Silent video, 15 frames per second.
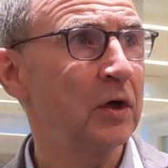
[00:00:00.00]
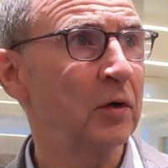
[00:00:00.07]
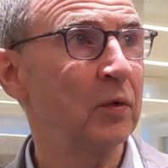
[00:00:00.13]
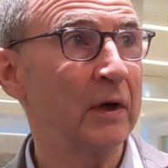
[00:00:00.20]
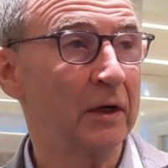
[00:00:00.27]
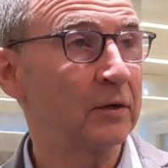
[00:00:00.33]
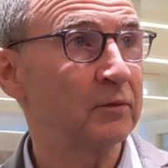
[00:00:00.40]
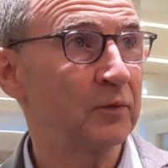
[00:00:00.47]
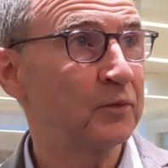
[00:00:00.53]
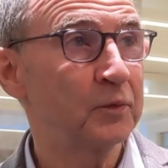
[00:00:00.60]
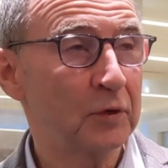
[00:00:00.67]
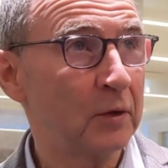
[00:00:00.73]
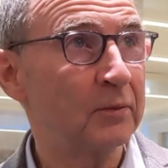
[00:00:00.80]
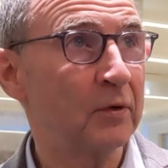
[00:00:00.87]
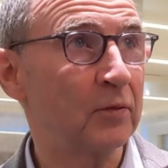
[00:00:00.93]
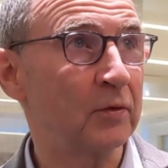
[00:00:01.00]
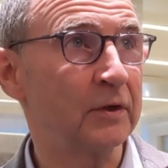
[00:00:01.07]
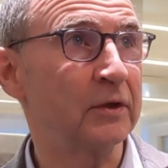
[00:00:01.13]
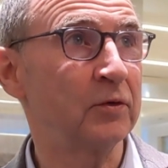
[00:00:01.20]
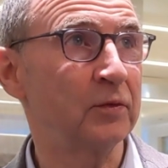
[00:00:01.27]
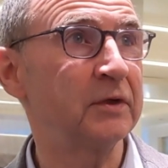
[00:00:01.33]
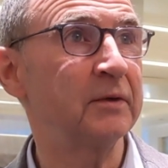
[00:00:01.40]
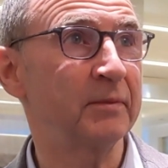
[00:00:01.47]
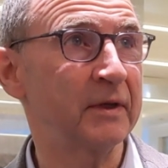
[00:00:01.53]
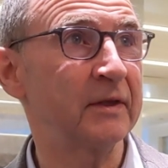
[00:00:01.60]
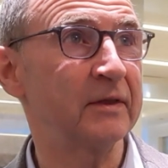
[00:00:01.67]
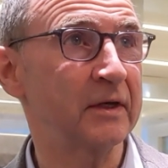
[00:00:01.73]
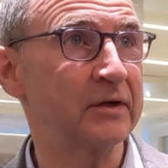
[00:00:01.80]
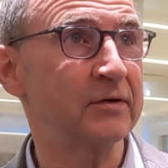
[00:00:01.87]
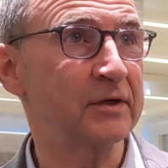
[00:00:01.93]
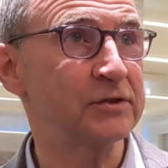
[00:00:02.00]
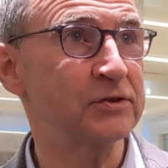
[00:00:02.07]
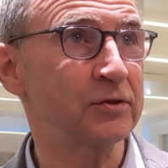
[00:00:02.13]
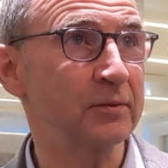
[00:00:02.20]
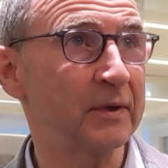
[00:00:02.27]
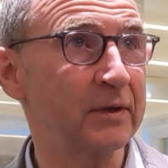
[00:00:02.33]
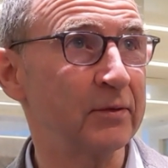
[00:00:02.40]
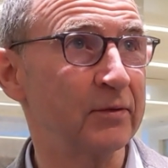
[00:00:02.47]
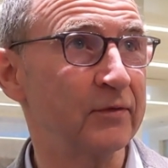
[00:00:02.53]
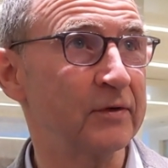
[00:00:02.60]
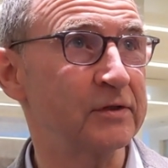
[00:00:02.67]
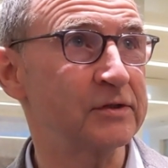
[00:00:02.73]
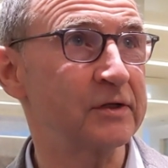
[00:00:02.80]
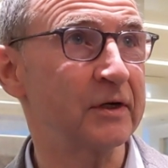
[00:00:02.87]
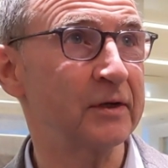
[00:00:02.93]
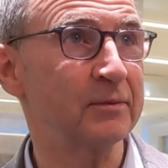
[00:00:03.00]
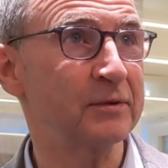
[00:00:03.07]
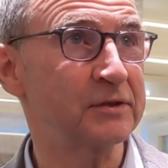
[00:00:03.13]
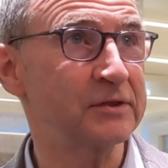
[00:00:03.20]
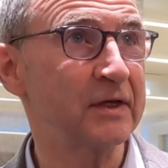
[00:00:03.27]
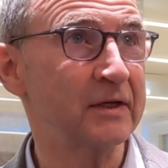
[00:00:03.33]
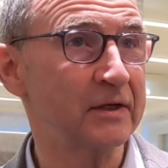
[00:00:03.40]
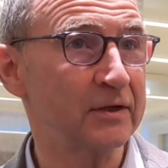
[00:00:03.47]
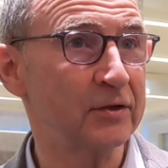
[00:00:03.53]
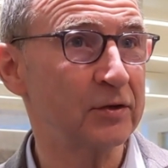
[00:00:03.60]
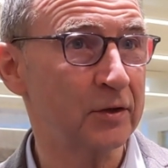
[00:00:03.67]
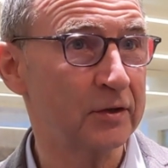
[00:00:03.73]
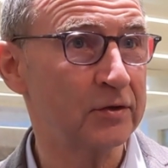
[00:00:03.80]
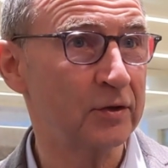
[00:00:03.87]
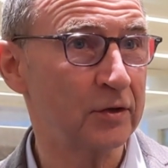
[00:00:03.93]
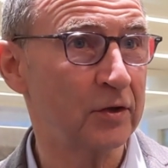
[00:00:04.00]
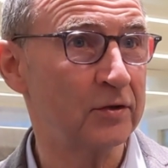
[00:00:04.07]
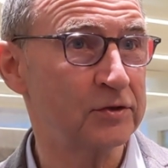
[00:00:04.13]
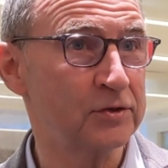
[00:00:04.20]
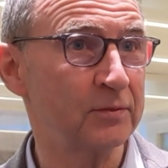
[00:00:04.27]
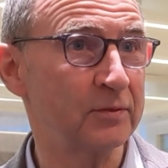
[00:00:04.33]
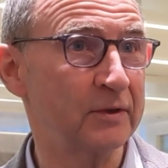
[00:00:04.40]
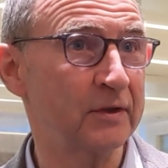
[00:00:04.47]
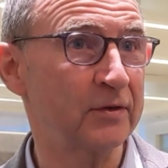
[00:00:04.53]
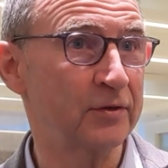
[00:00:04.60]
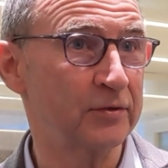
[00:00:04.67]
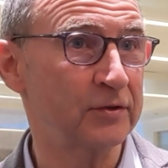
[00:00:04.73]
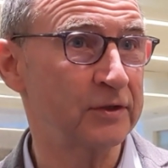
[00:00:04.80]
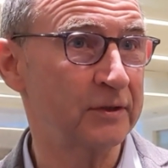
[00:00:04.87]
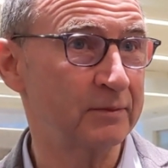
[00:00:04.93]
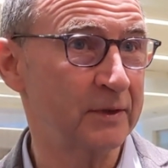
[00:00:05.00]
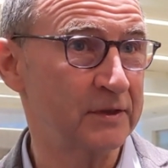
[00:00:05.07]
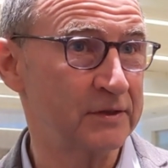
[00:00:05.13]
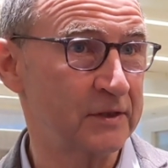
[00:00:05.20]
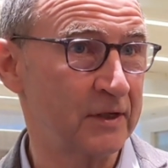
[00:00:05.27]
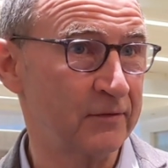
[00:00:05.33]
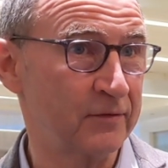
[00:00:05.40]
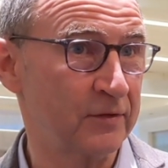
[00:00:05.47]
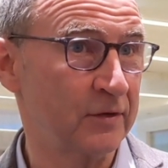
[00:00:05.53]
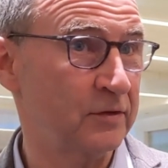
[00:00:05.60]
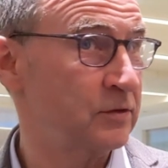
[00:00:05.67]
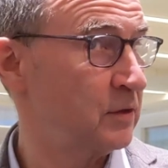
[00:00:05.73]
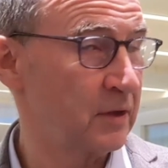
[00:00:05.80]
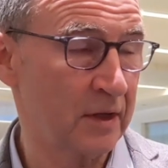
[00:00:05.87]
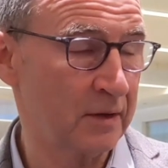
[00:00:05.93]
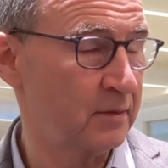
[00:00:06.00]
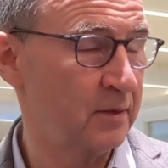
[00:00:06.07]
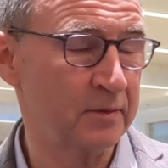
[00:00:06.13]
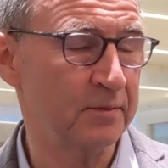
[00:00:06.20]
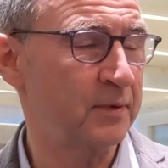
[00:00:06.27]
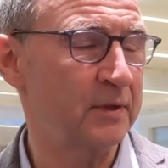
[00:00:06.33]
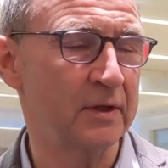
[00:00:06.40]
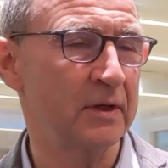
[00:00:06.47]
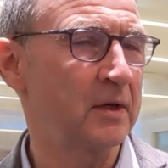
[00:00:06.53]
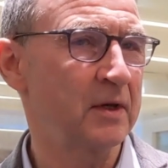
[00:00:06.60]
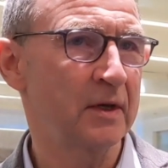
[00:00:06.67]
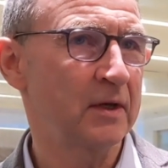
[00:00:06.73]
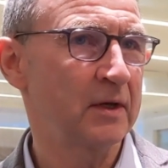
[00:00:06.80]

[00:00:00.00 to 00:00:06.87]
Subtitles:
Well, number one, you wouldn't be in that dressing room anyway for a start. But secondly, to allow someone in 13 minutes after it would be